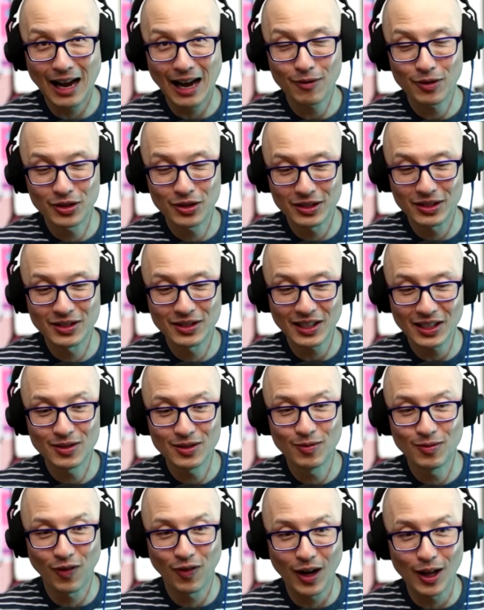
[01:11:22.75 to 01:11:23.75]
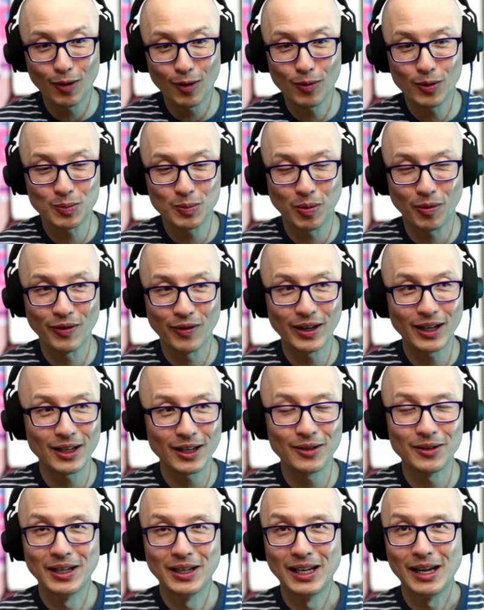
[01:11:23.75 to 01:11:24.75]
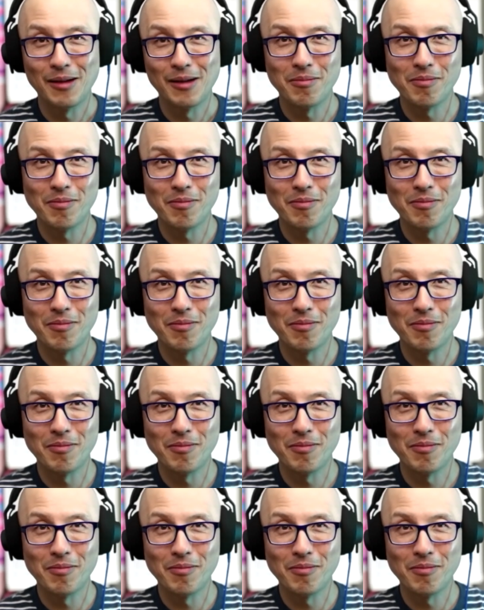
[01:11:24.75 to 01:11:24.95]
average is 6 followers per video.